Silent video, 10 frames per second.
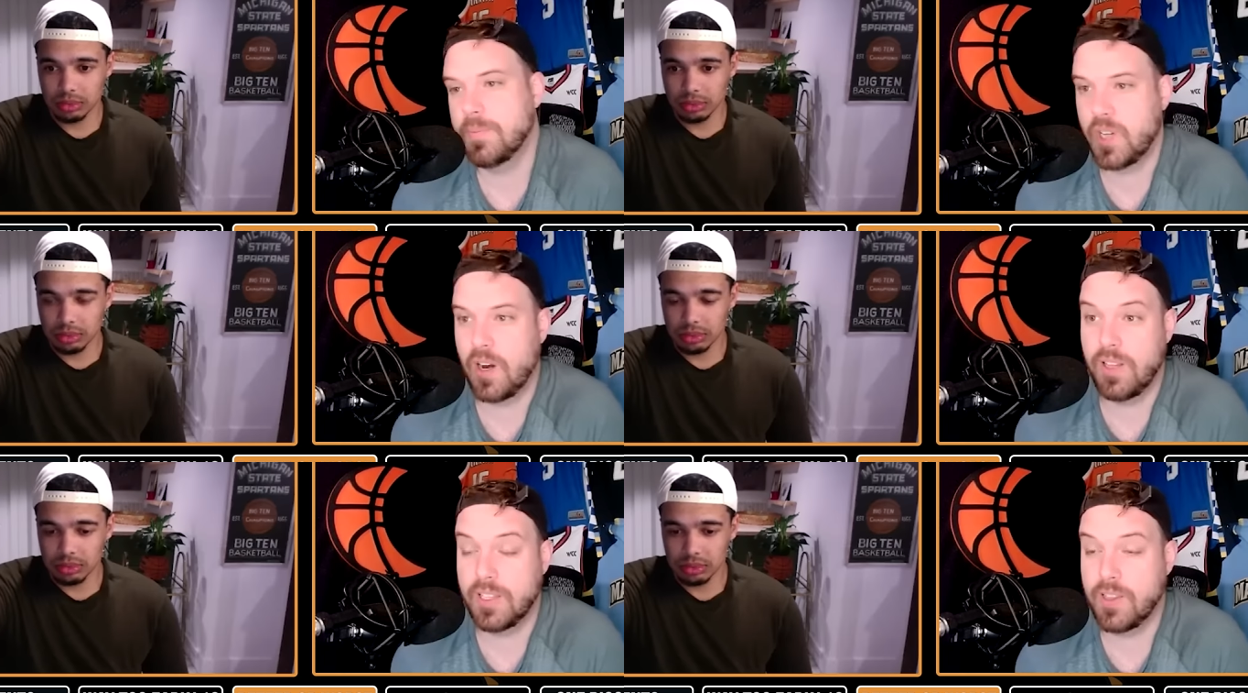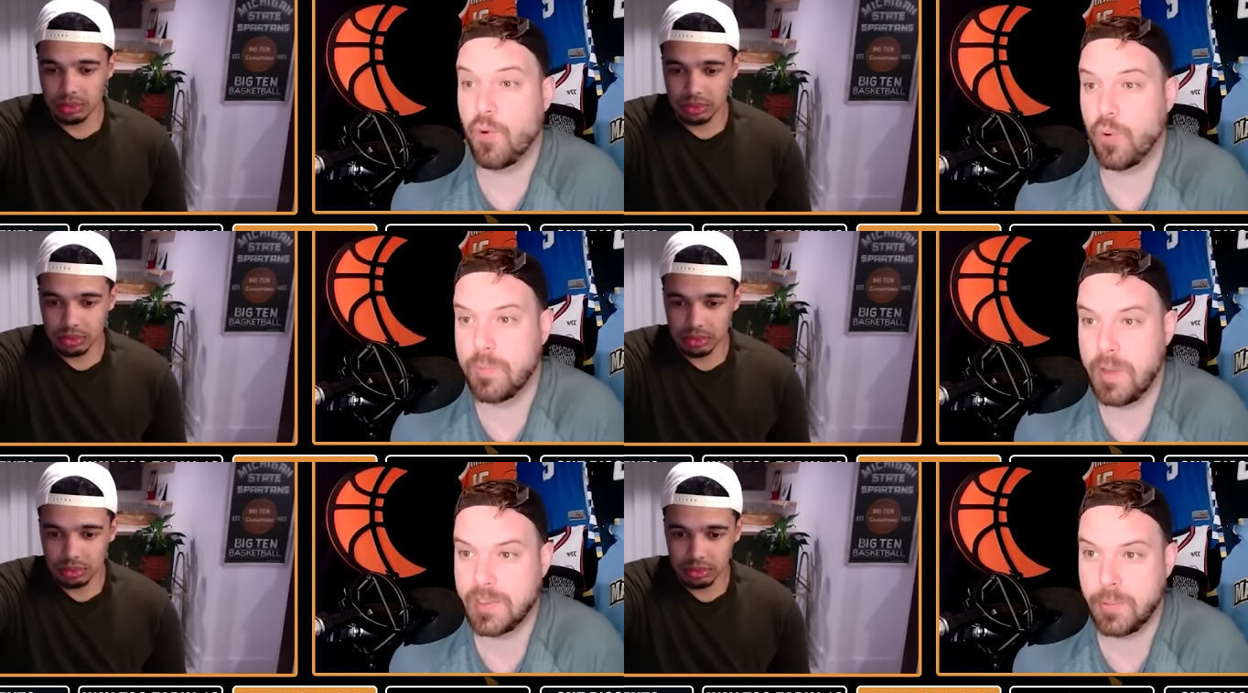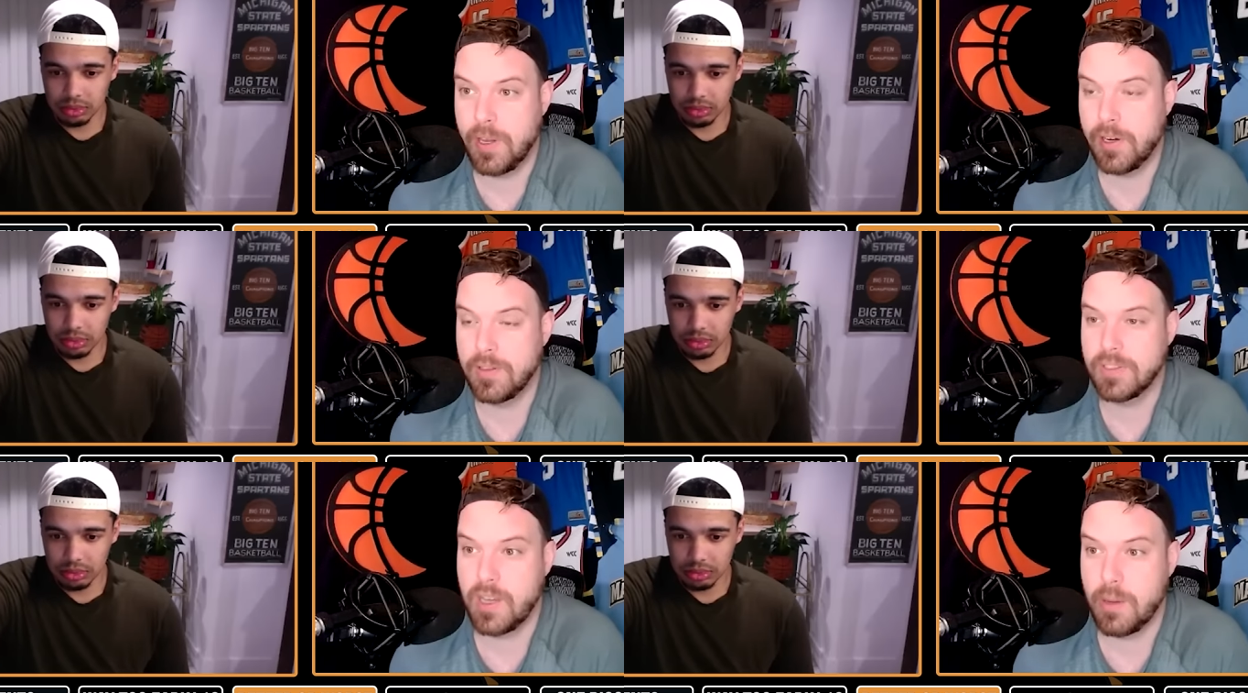Speaker 1: sorry, like the 4th best player in
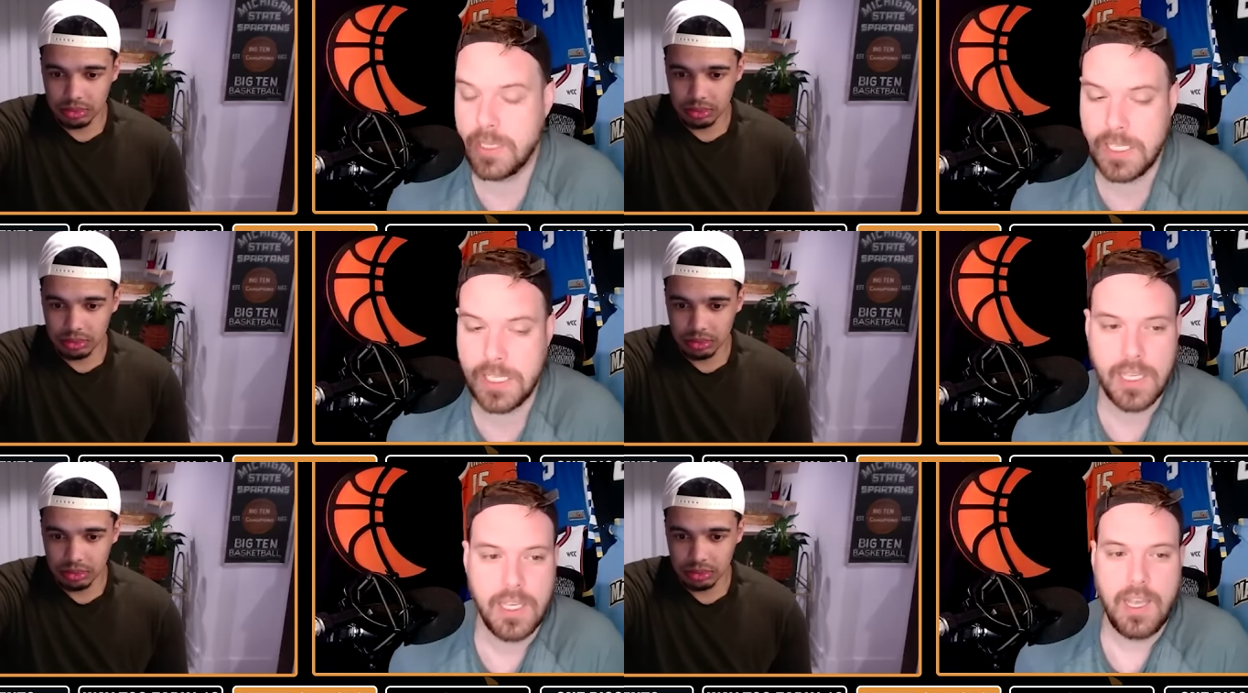the Summit League.